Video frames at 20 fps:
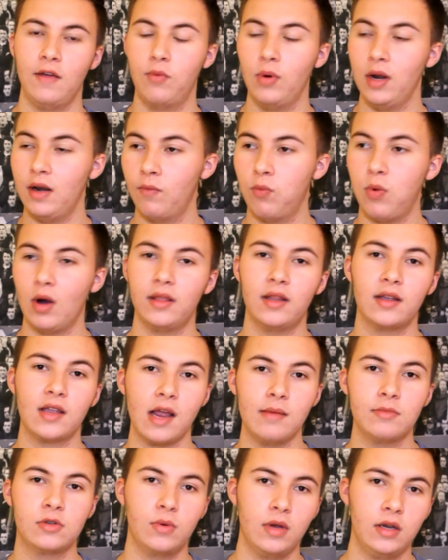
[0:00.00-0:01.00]
If we'd have won the
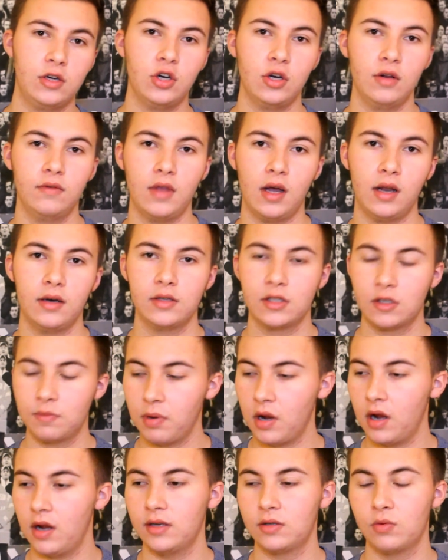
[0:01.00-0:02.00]
games we should have done,
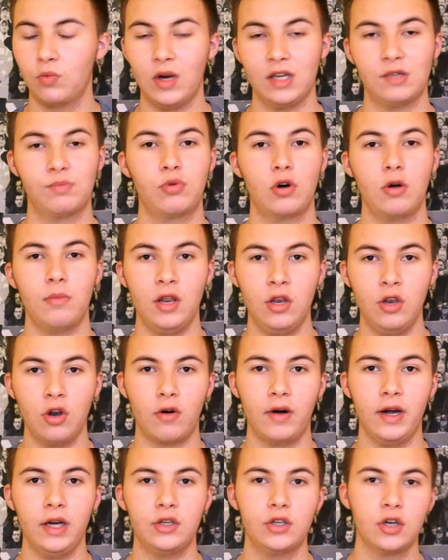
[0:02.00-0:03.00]
Spurs, West Brom, and
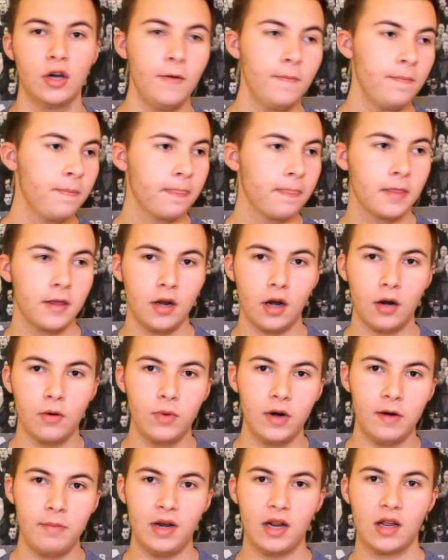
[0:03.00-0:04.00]
Norwich, you know,
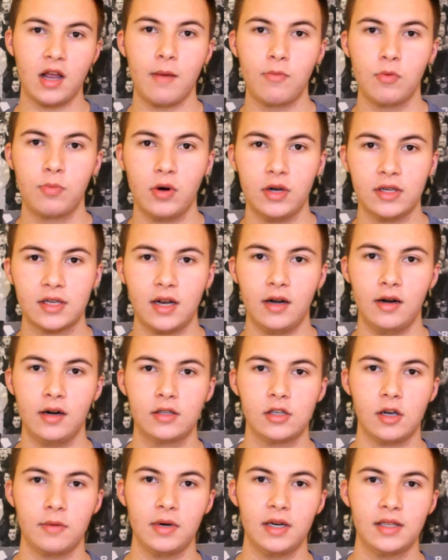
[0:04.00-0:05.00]
we'd have been a couple points clear
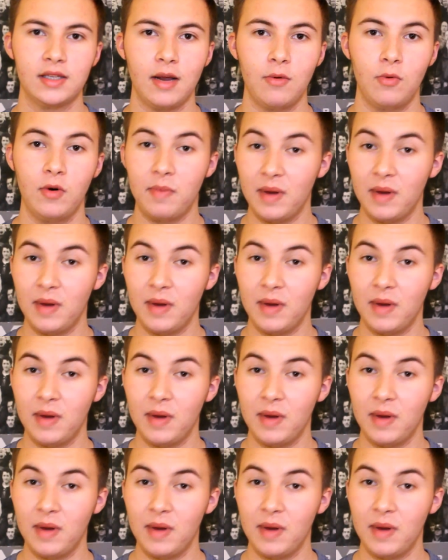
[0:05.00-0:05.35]
at the top of the table.